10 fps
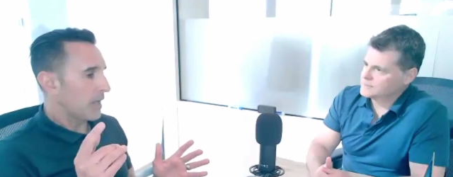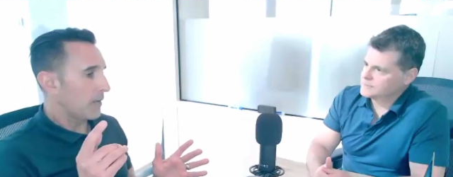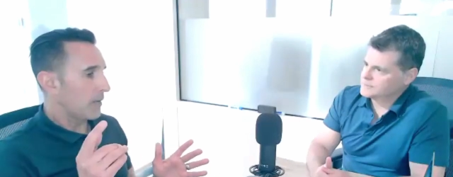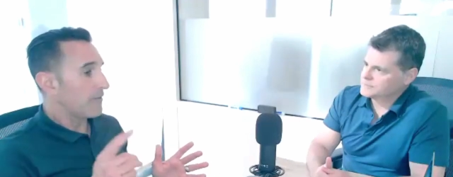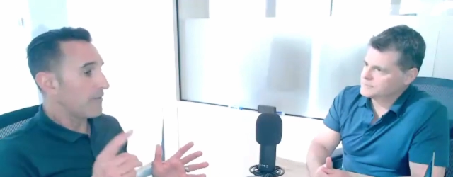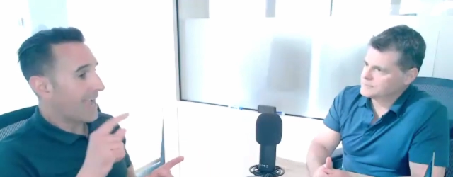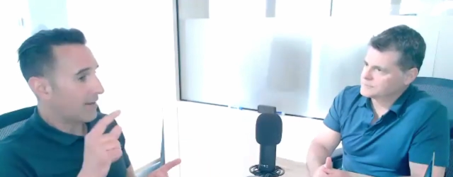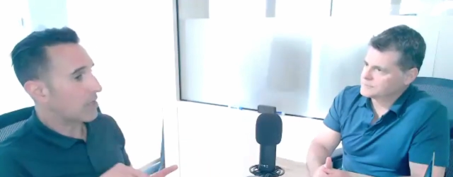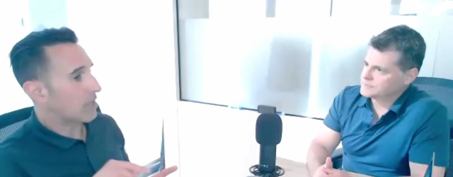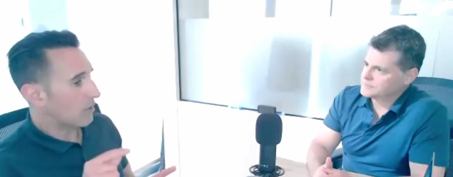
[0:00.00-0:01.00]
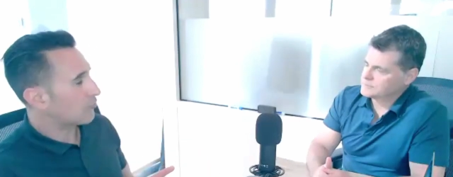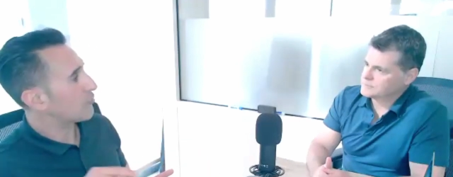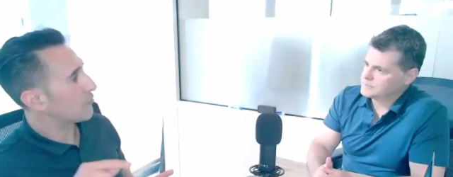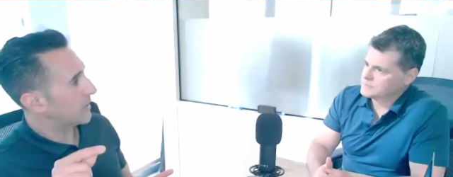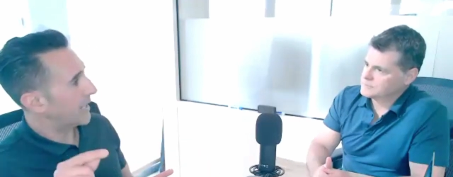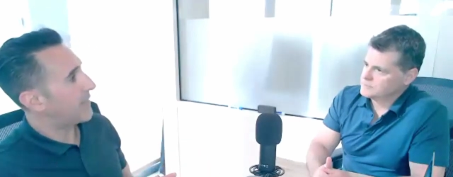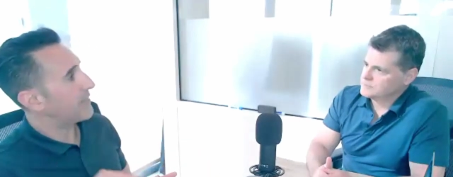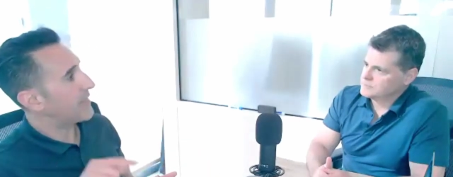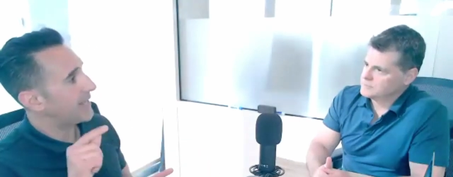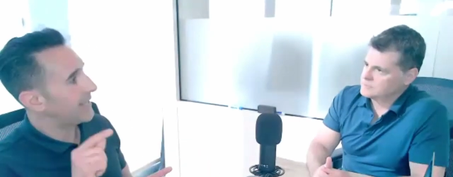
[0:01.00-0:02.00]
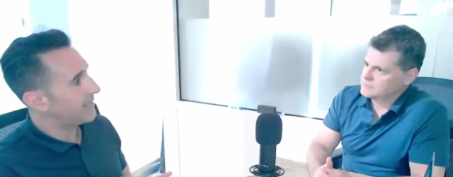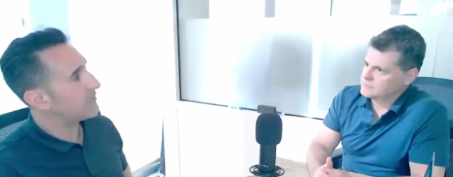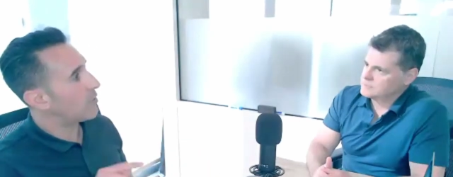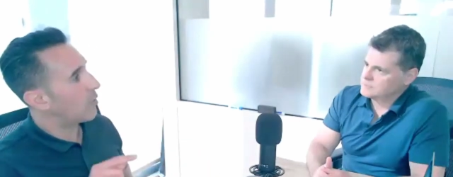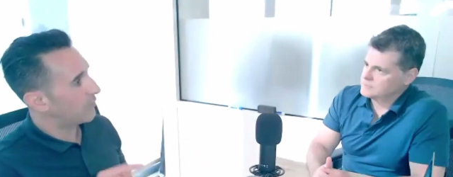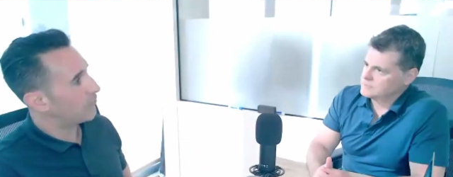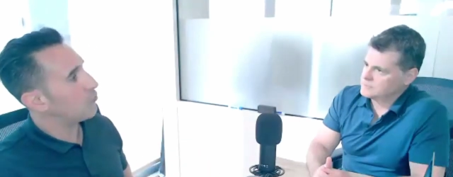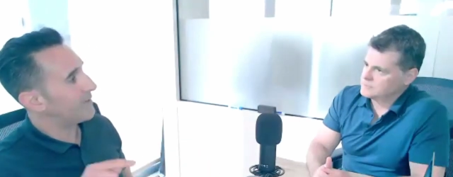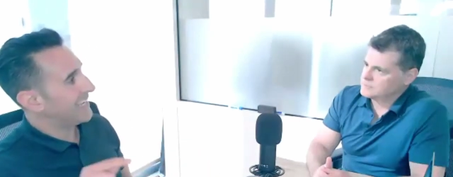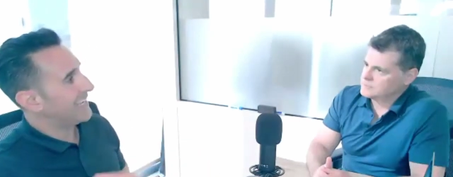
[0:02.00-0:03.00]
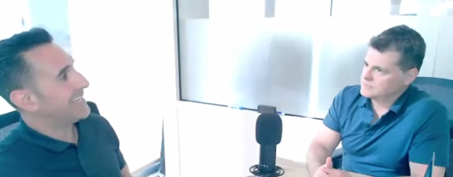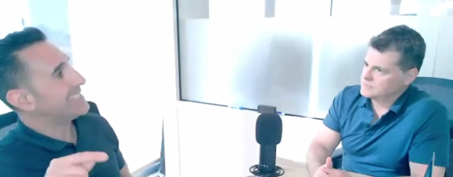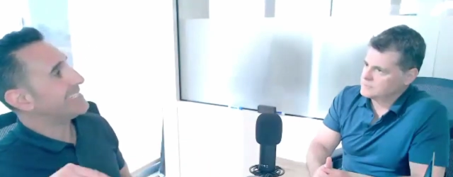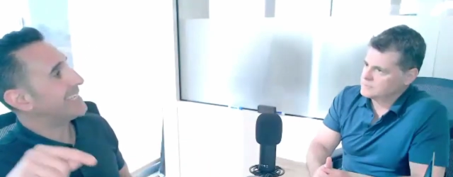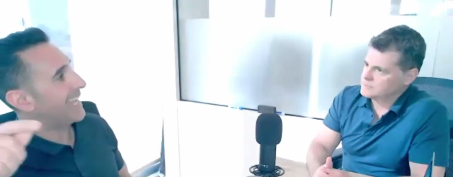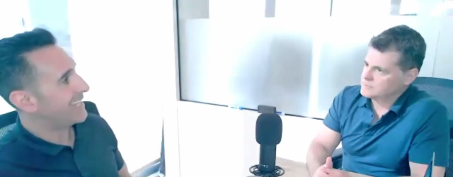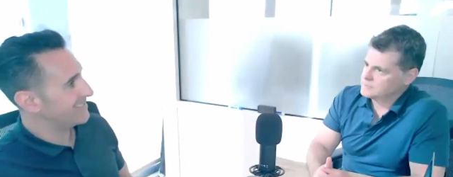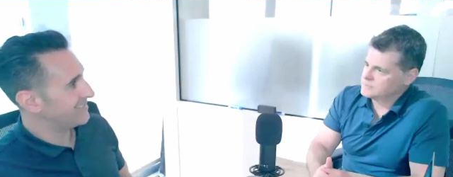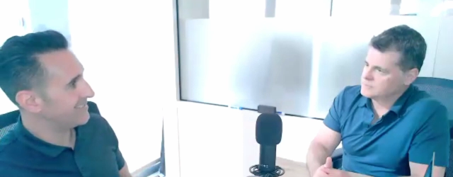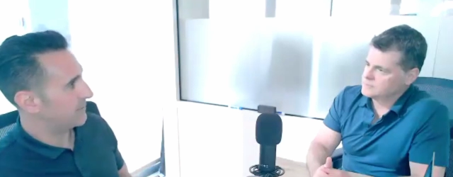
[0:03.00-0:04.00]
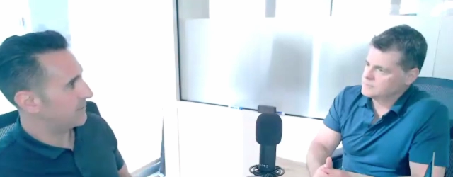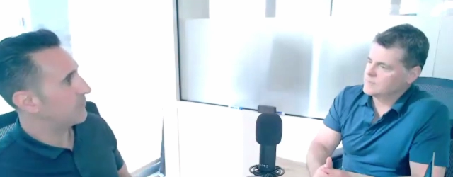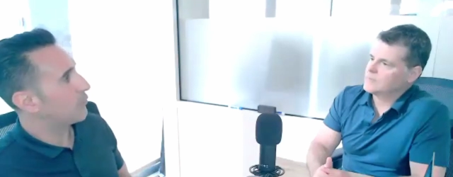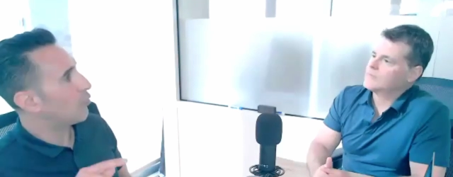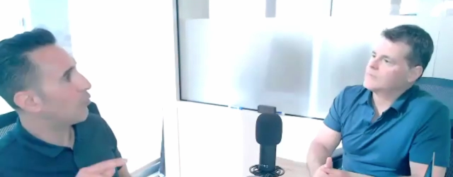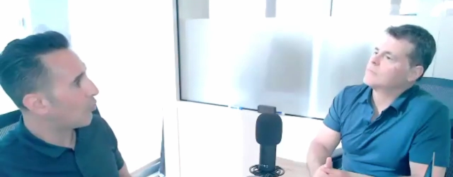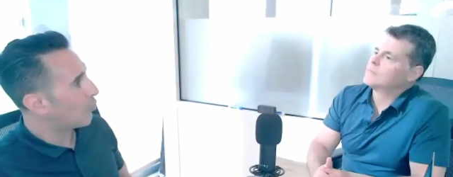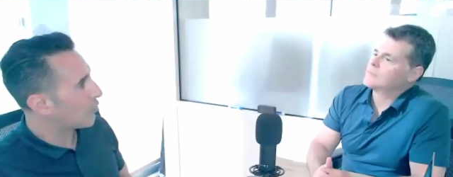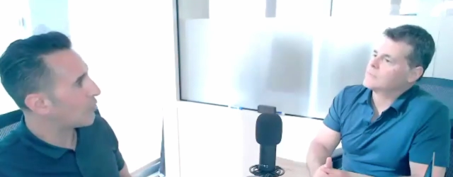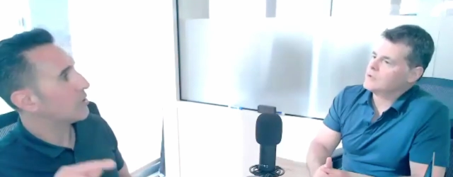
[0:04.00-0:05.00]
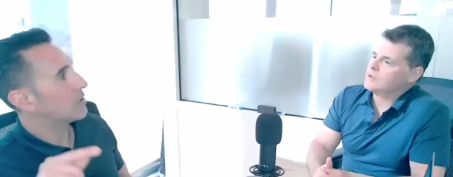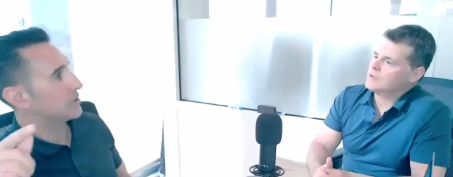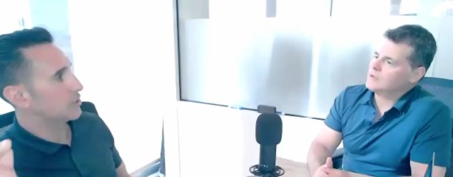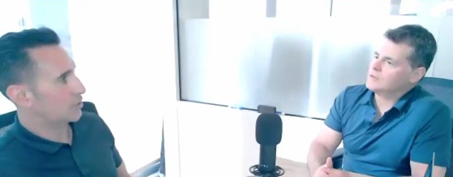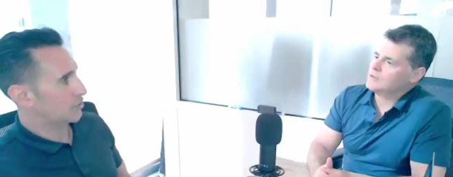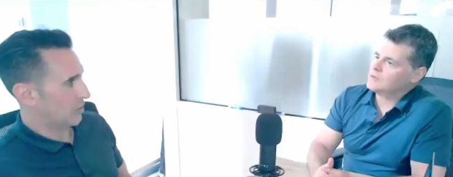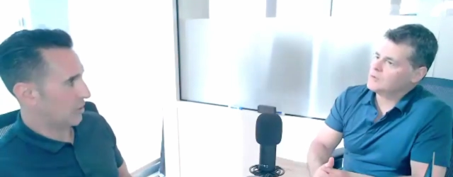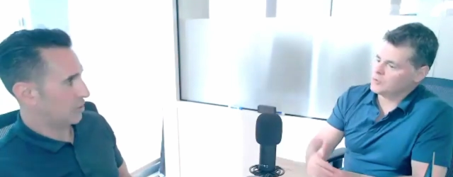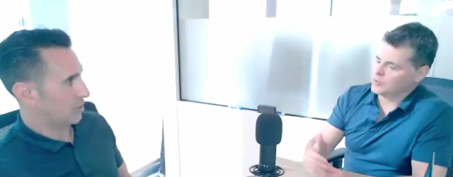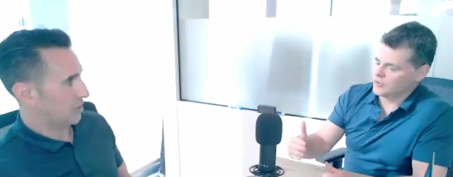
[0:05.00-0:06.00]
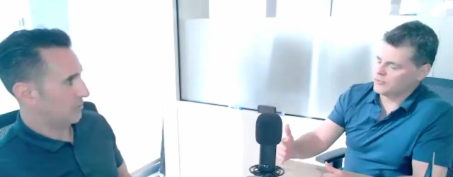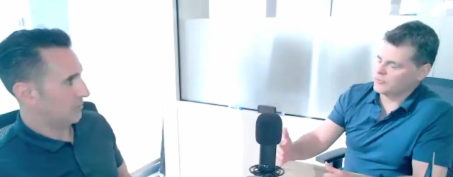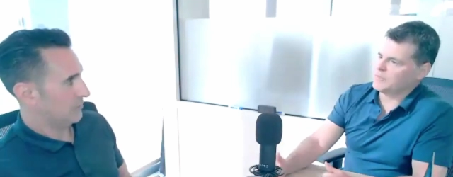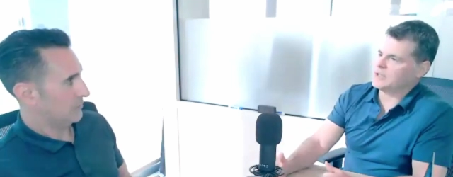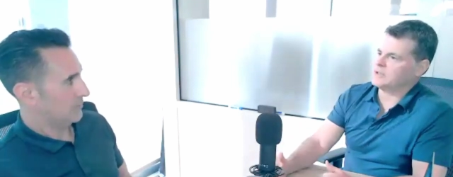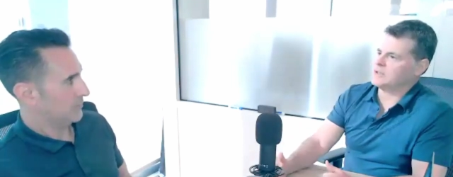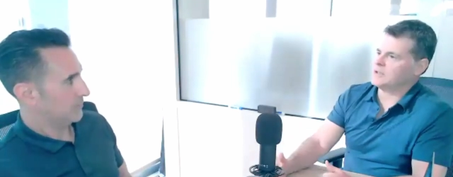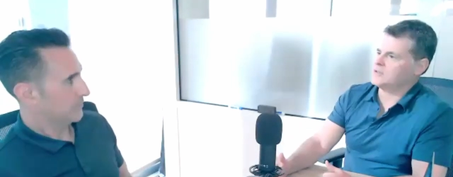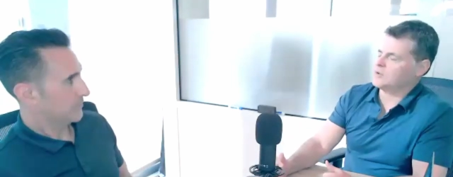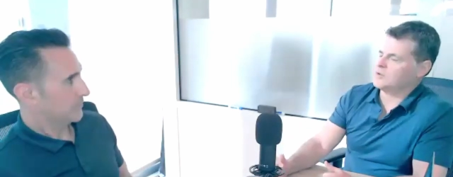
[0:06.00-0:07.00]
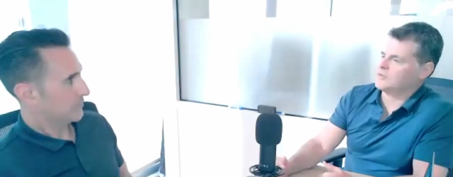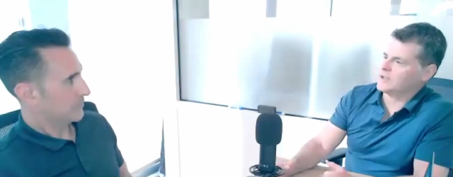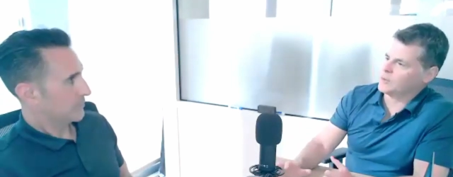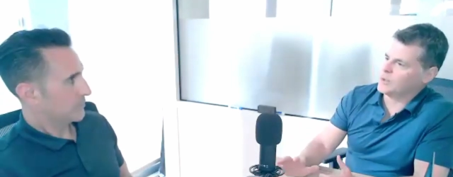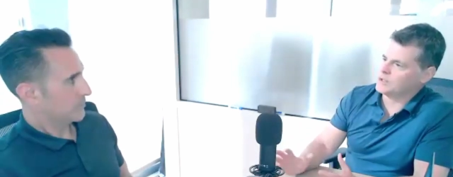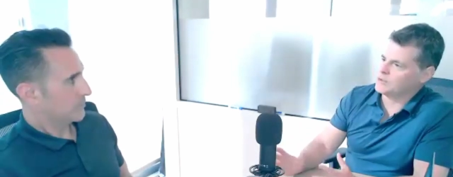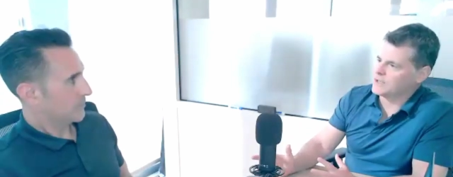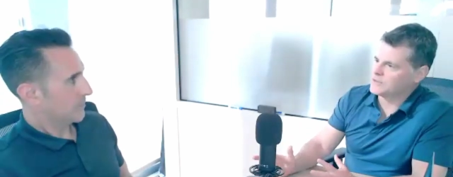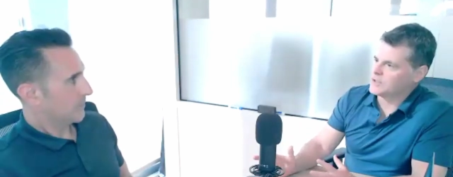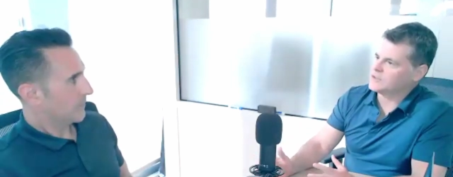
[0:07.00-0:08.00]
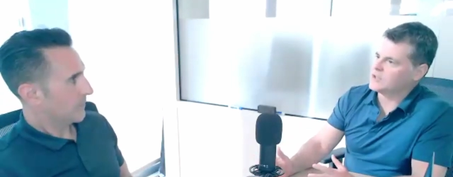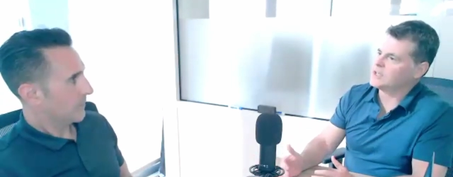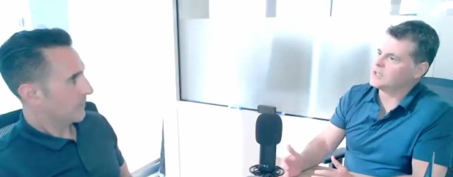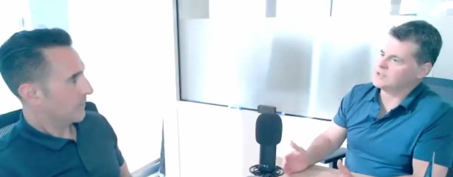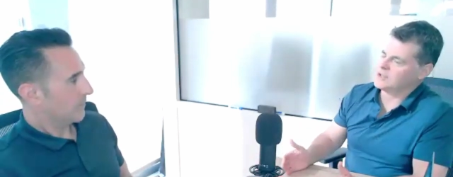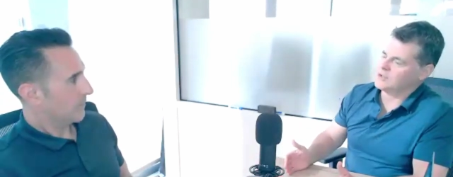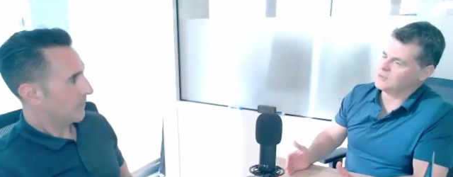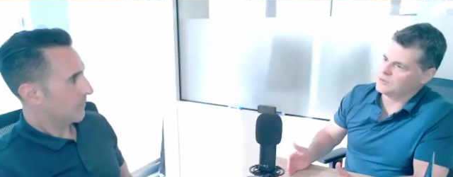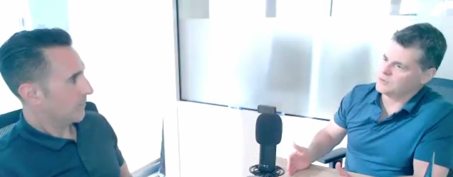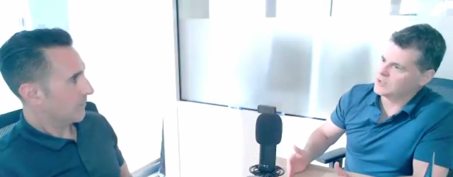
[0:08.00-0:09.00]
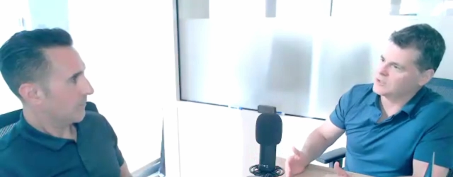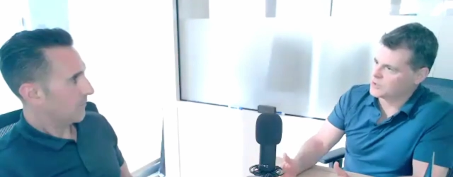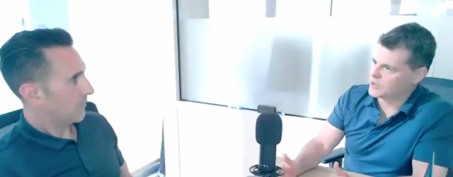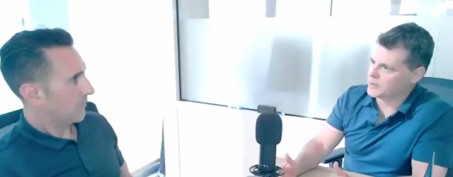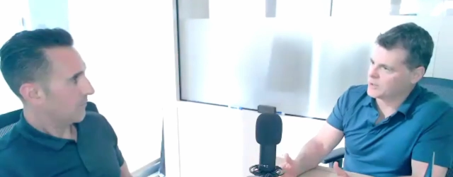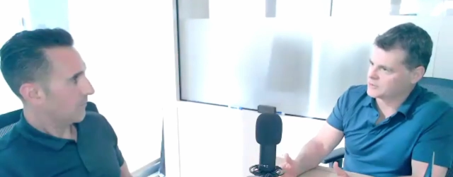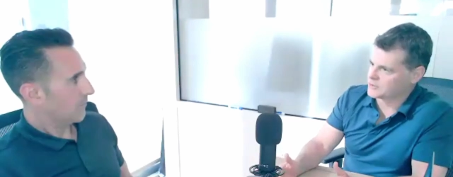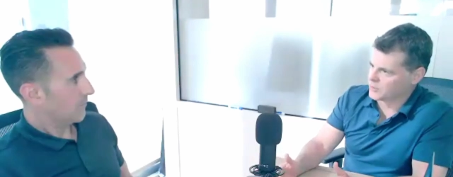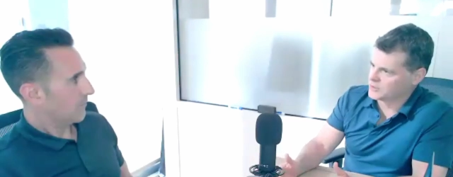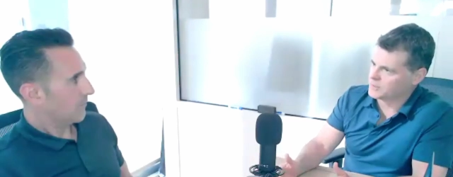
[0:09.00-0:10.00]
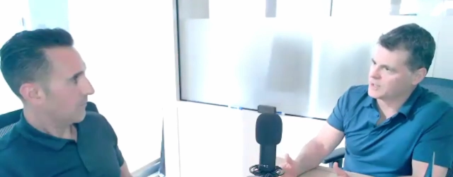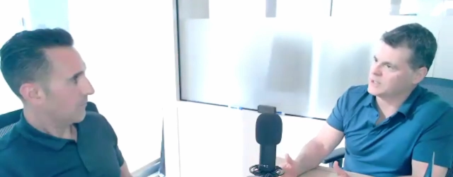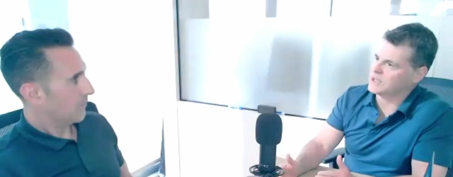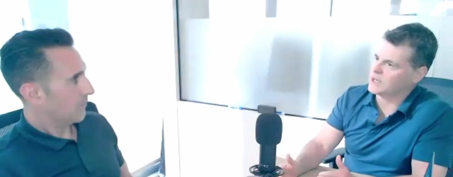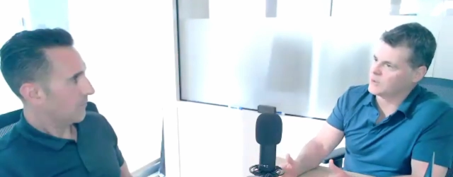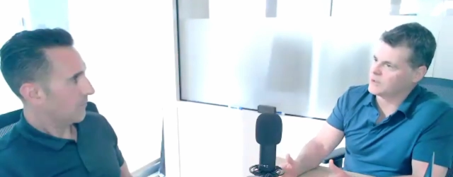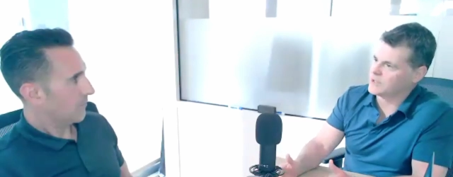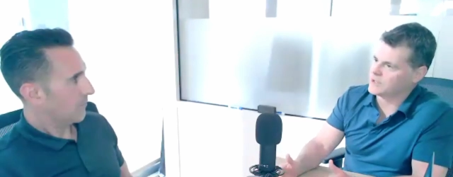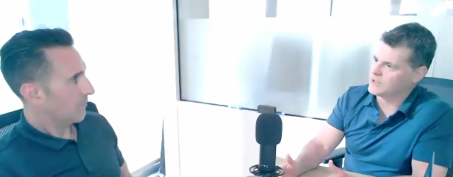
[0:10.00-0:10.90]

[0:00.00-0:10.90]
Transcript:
Speaker 1: uh, of agricultural land that is going to be intended for
Speaker 2: construction. Sort of me, it's sort of like Wayne Gretzky said, you, know, you skate to where the puck's going to be, not where it